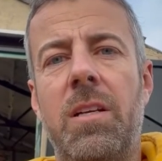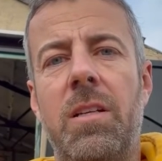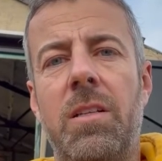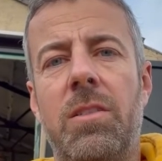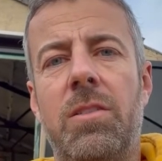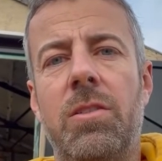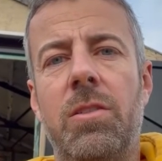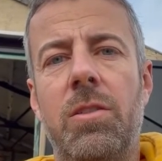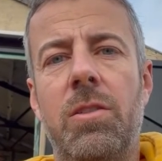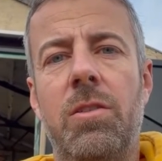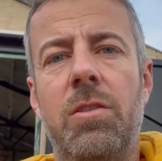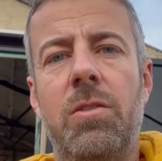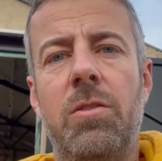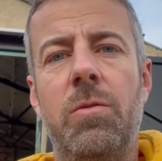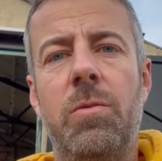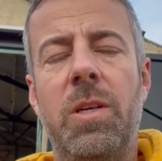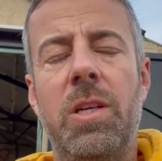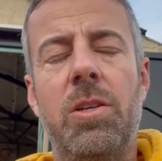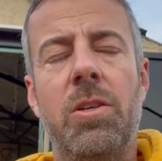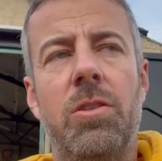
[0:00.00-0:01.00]
So
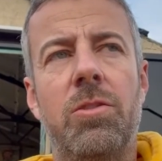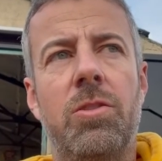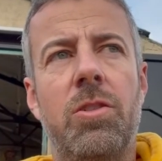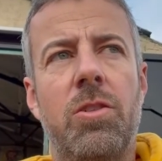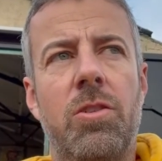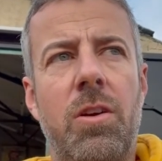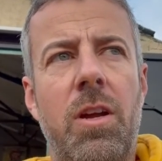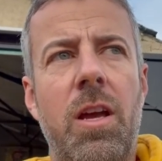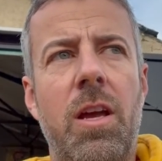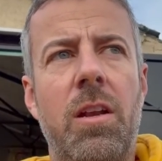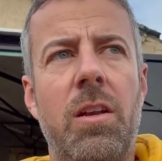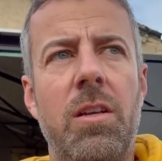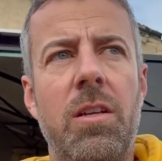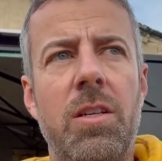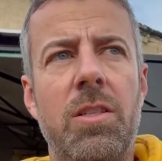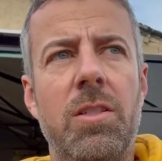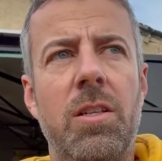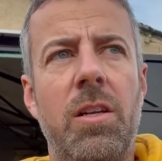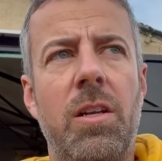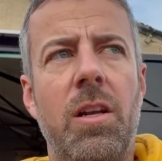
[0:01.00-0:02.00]
we concentrated
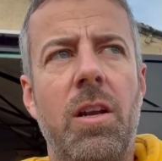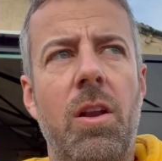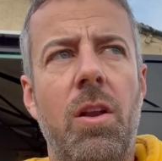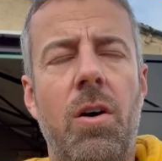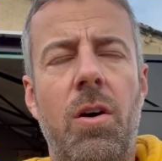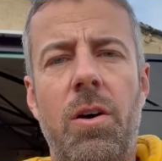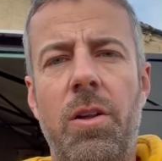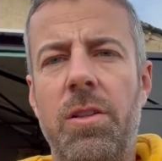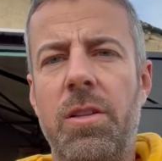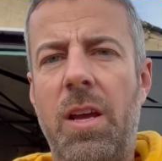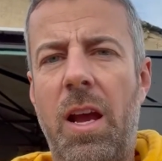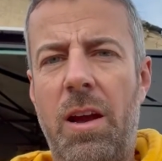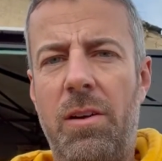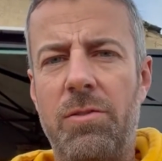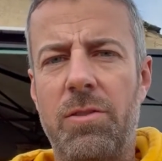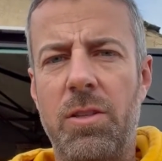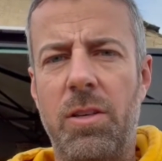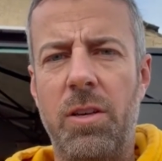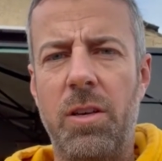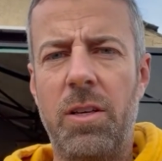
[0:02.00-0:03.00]
initially a lot on the
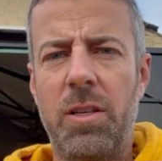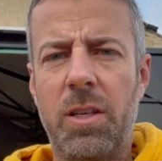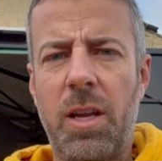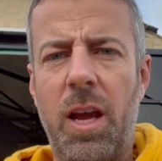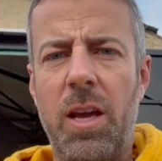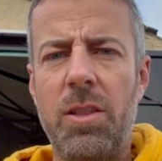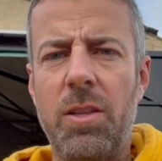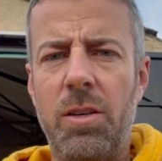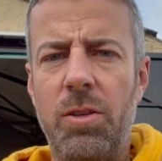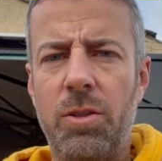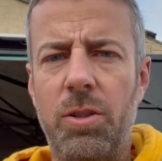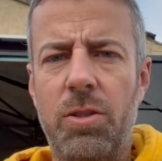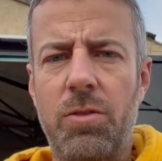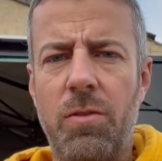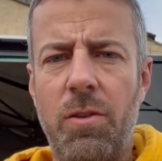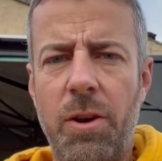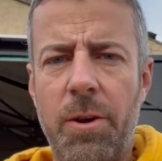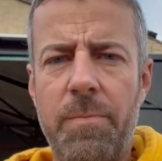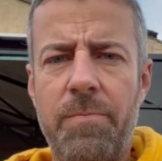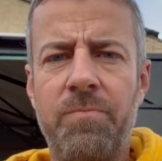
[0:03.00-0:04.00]
outside, getting the looks
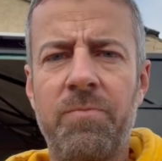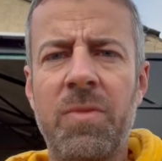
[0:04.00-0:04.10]
right.